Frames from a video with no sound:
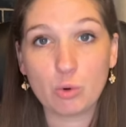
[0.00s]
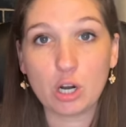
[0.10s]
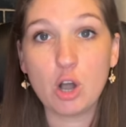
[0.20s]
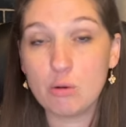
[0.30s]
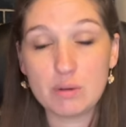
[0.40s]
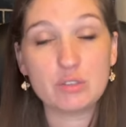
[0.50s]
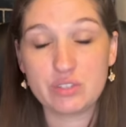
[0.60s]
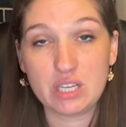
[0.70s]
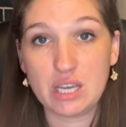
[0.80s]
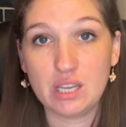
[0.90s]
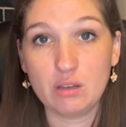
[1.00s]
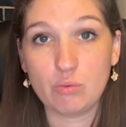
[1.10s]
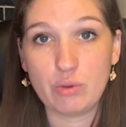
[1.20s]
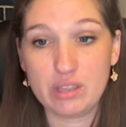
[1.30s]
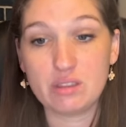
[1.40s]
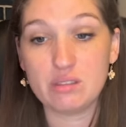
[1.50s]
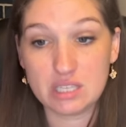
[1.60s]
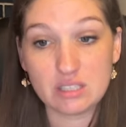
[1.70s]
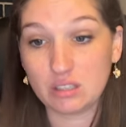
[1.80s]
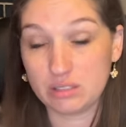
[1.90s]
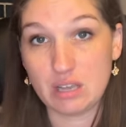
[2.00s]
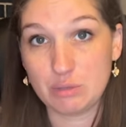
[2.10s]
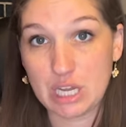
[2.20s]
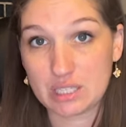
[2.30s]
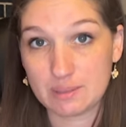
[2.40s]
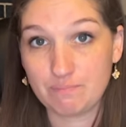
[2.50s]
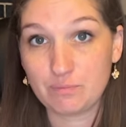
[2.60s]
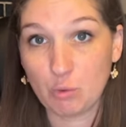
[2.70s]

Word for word: We're almost done with this year's subjects.